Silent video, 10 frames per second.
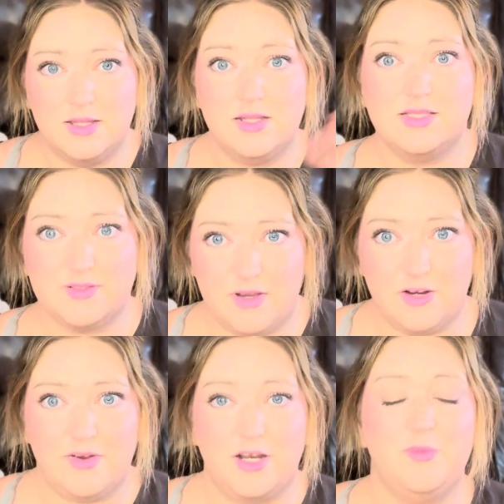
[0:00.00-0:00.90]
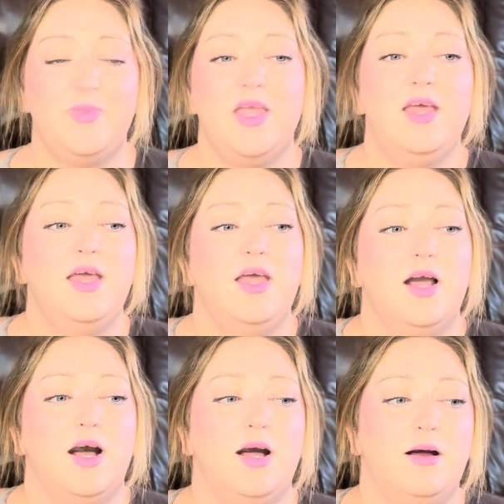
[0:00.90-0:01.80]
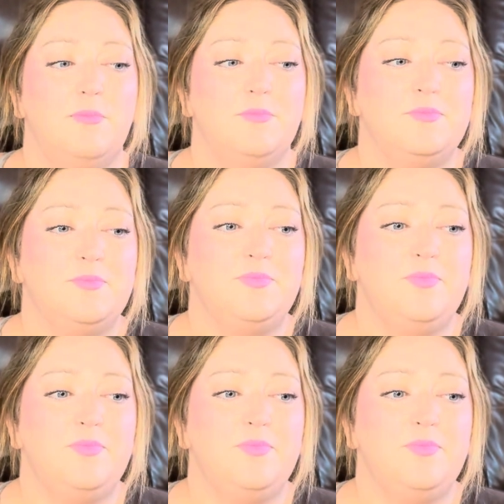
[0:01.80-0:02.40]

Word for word: He's a firefighter. Um,